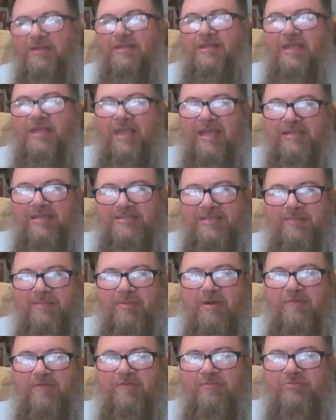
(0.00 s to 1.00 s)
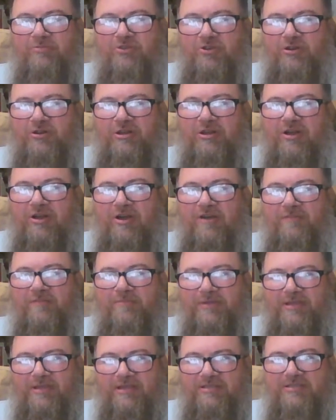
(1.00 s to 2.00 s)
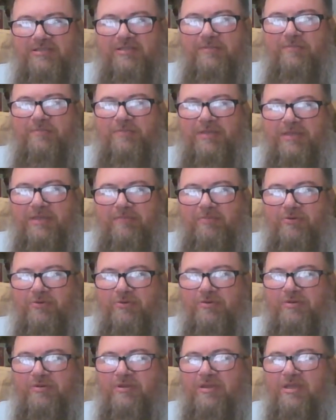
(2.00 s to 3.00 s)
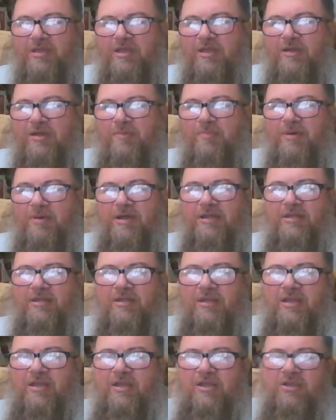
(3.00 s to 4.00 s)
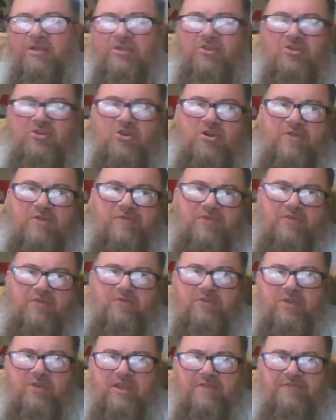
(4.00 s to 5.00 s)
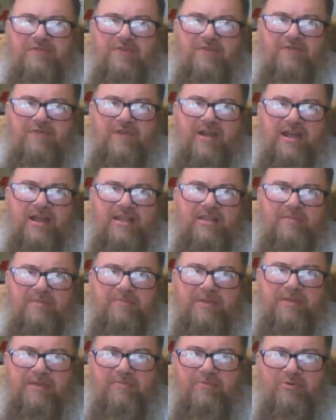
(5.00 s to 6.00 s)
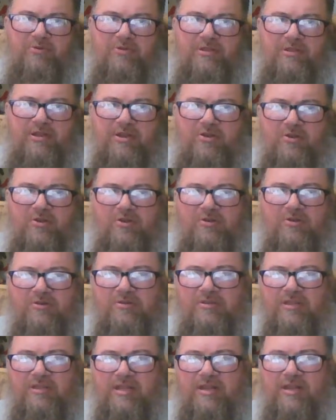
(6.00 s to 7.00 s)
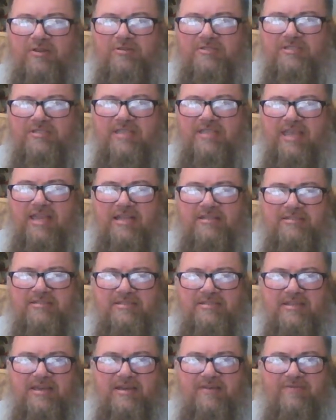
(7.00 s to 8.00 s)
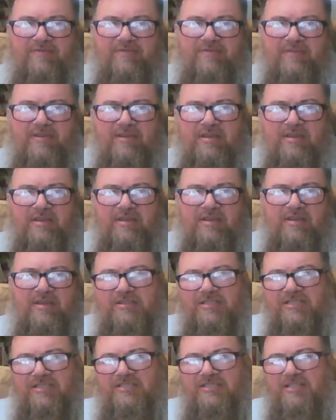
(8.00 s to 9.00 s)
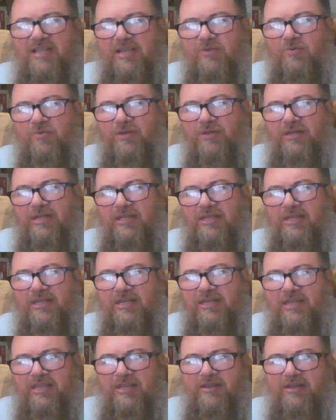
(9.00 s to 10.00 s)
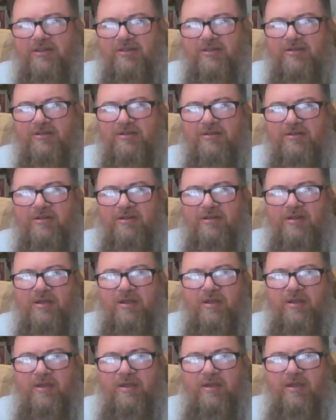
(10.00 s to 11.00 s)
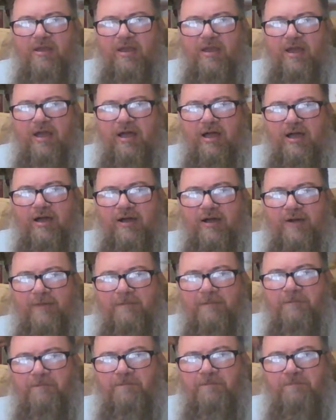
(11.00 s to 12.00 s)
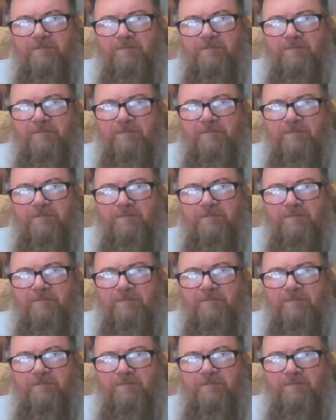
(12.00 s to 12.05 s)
Yeah, some of them turn it off because of the people, but if you find the people that are saying stuff, just like we did here, um,